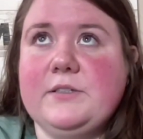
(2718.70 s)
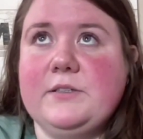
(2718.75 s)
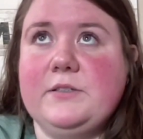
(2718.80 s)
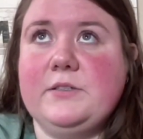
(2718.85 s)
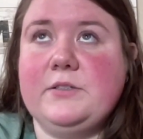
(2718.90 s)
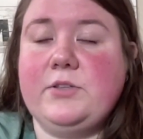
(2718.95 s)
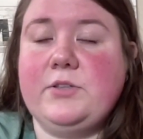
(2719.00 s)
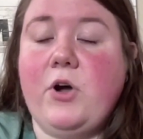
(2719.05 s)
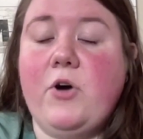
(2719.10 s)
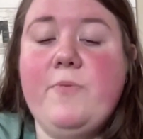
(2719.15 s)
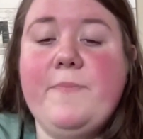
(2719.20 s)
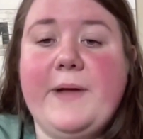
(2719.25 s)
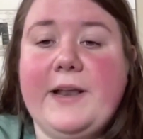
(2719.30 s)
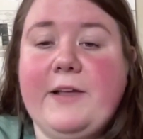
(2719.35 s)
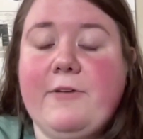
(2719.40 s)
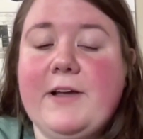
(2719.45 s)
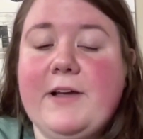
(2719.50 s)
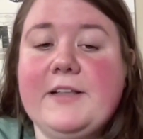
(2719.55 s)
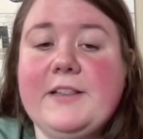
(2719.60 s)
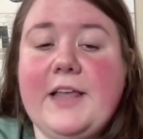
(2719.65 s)
so
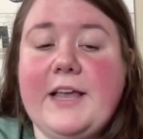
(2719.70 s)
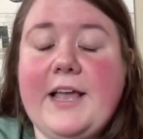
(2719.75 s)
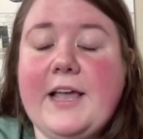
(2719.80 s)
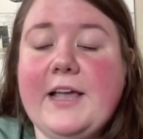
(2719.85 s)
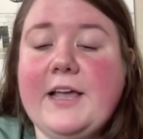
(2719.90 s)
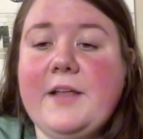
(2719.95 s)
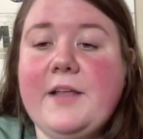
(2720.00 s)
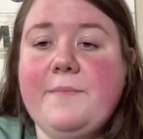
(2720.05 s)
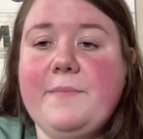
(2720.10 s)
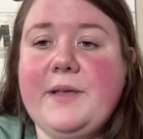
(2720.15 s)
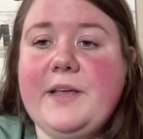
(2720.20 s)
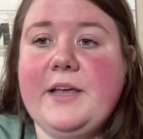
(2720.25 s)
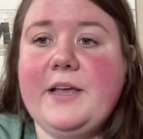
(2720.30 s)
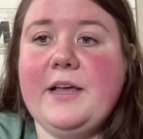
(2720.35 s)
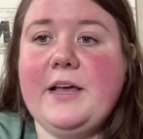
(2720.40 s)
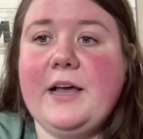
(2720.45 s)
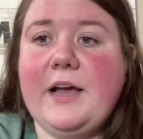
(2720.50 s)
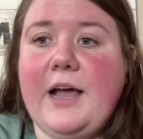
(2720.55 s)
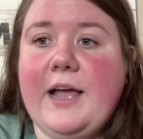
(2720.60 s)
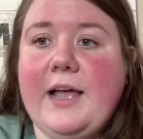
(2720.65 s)
many ways. Like it can
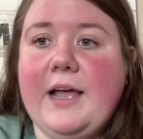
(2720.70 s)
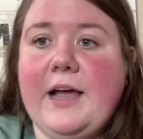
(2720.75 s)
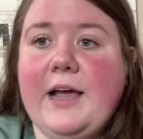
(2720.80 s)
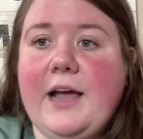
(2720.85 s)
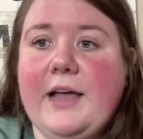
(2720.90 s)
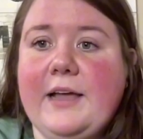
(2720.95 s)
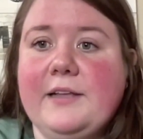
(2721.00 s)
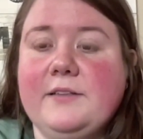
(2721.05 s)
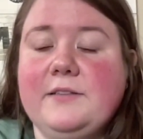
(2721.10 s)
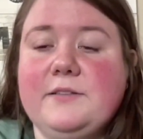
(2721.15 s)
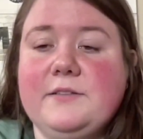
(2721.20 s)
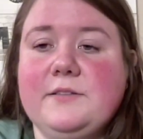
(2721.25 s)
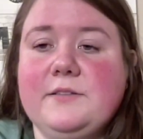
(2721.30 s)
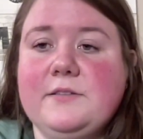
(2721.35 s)
be, I